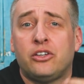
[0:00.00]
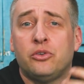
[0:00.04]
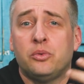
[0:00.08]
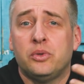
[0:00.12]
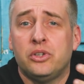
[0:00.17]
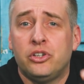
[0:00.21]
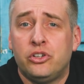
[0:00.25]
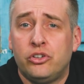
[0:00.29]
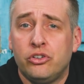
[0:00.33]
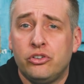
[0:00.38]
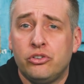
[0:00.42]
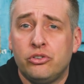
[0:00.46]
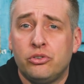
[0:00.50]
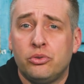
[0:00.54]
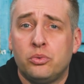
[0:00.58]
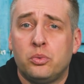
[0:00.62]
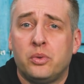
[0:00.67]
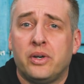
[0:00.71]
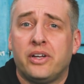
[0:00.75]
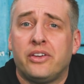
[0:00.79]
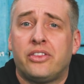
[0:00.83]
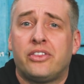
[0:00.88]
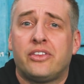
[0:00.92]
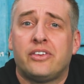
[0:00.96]
you would do
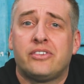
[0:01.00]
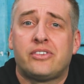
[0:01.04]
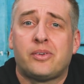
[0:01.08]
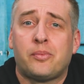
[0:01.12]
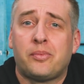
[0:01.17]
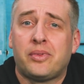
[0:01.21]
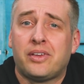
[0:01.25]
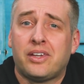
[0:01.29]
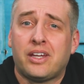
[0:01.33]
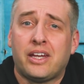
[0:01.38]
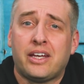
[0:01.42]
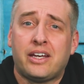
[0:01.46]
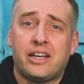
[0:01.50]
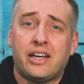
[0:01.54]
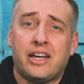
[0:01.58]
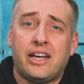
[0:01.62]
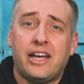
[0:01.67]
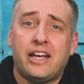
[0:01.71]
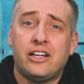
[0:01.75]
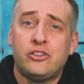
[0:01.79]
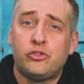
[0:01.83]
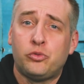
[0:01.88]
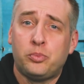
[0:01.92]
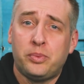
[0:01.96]
with something like
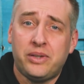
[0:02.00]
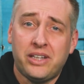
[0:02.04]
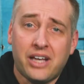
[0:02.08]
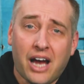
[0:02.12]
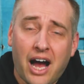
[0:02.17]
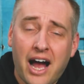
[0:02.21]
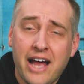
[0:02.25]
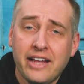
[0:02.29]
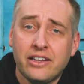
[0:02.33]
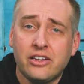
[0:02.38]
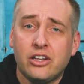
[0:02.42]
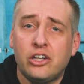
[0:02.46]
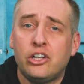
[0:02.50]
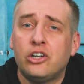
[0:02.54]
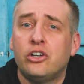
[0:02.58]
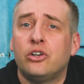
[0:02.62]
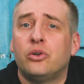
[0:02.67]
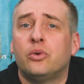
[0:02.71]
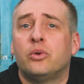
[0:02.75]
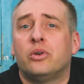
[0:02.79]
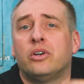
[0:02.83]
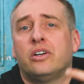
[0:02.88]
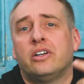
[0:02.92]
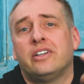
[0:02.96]
a HP
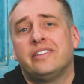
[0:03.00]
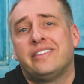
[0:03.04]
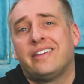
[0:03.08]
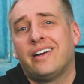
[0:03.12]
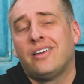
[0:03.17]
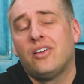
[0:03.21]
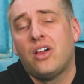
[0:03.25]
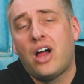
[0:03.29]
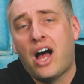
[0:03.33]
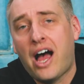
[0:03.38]
ILO or a Dell